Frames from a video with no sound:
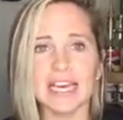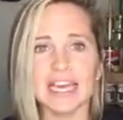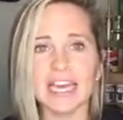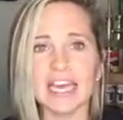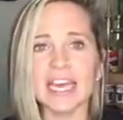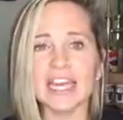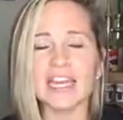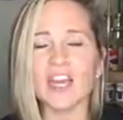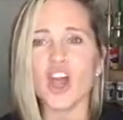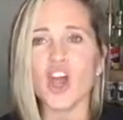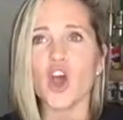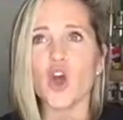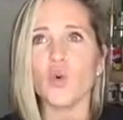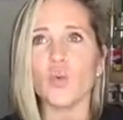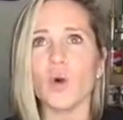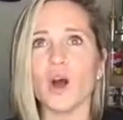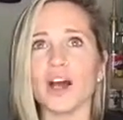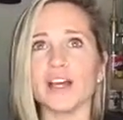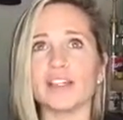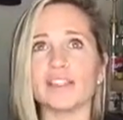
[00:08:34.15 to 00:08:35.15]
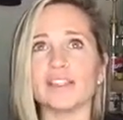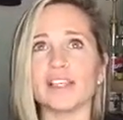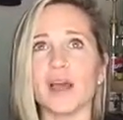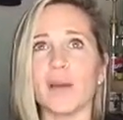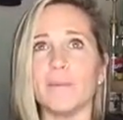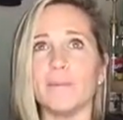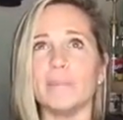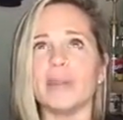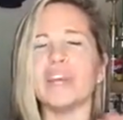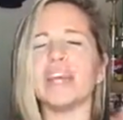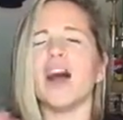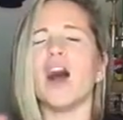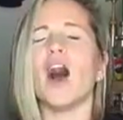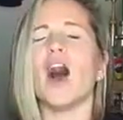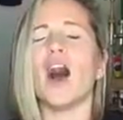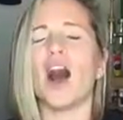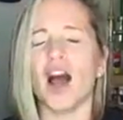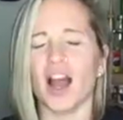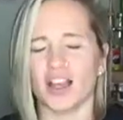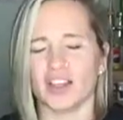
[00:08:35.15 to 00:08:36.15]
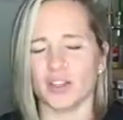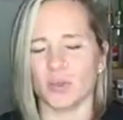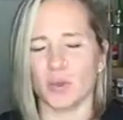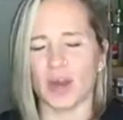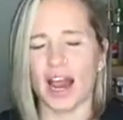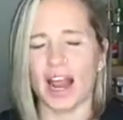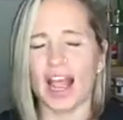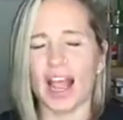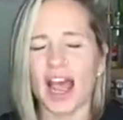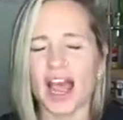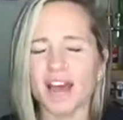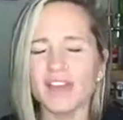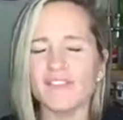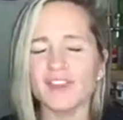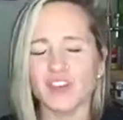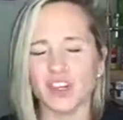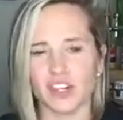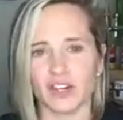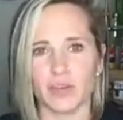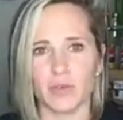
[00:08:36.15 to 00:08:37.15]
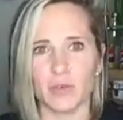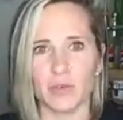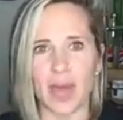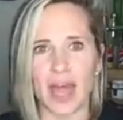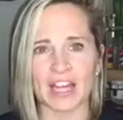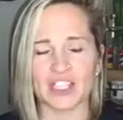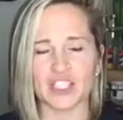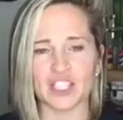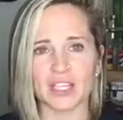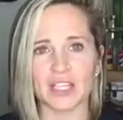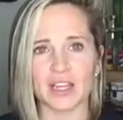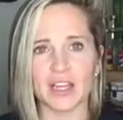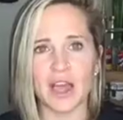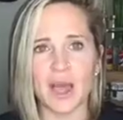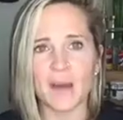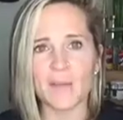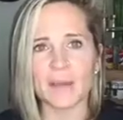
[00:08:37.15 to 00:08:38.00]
It was beyond what I ever could have imagined,